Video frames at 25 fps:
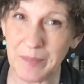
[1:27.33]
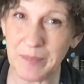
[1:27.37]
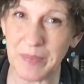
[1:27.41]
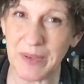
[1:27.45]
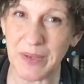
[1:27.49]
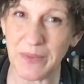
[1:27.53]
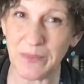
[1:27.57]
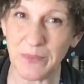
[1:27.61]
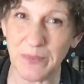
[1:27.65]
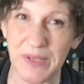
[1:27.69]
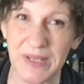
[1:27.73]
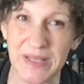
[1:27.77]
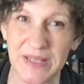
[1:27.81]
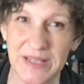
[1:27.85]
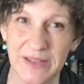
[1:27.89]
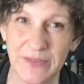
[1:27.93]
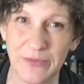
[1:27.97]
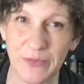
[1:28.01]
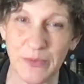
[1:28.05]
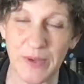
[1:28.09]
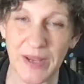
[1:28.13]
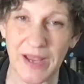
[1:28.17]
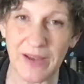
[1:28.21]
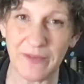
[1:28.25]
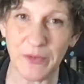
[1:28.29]
but really,
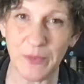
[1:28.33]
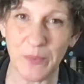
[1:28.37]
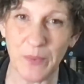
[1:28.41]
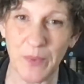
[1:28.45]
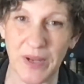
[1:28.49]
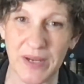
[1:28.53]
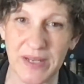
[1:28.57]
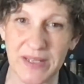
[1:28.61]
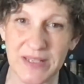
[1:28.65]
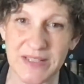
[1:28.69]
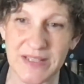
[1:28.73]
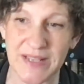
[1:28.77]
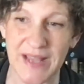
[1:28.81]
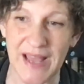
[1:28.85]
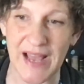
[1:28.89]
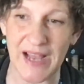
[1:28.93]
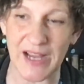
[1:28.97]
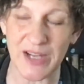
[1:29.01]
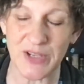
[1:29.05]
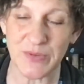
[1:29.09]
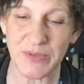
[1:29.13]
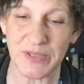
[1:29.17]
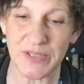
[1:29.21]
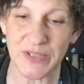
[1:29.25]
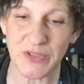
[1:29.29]
if you ever wanted to
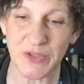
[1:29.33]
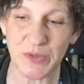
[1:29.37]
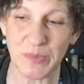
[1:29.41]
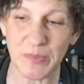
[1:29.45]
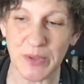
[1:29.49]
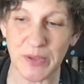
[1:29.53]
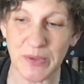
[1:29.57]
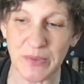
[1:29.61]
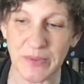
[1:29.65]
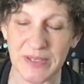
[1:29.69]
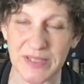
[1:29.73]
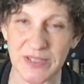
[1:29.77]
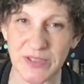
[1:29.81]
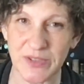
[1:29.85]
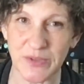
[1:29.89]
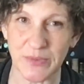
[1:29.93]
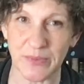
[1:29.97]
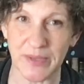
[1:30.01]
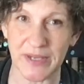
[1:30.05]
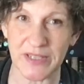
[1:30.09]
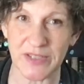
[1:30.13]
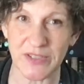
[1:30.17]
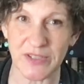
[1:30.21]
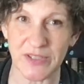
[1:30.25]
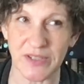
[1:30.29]
actually do book
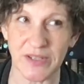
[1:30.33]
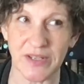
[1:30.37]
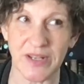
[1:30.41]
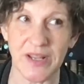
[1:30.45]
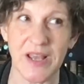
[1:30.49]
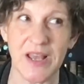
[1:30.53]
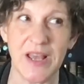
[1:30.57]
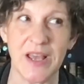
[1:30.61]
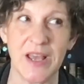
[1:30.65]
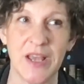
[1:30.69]
restoration,